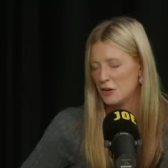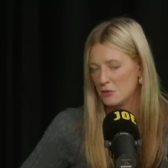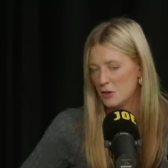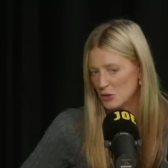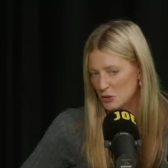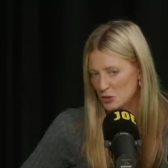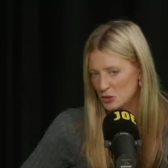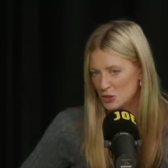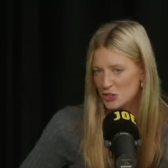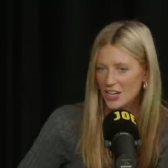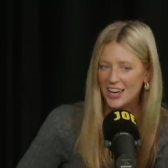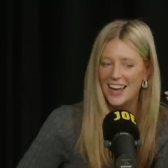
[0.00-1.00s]

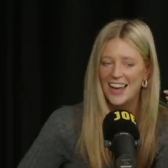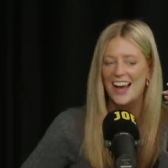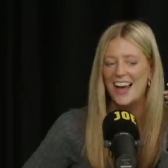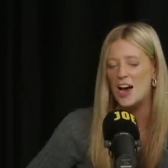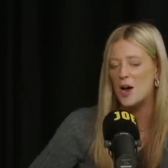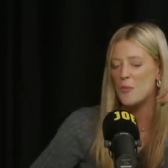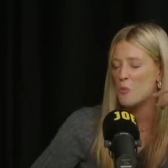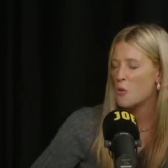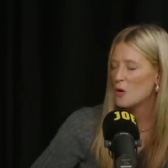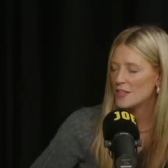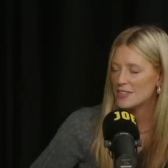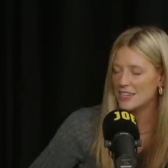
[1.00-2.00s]
Farage.
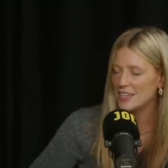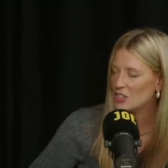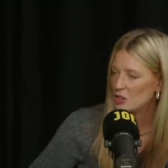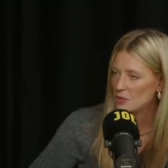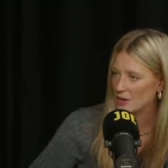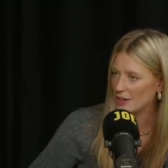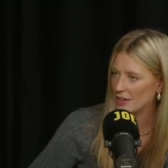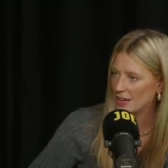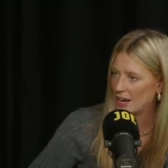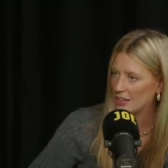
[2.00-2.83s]
What is he doing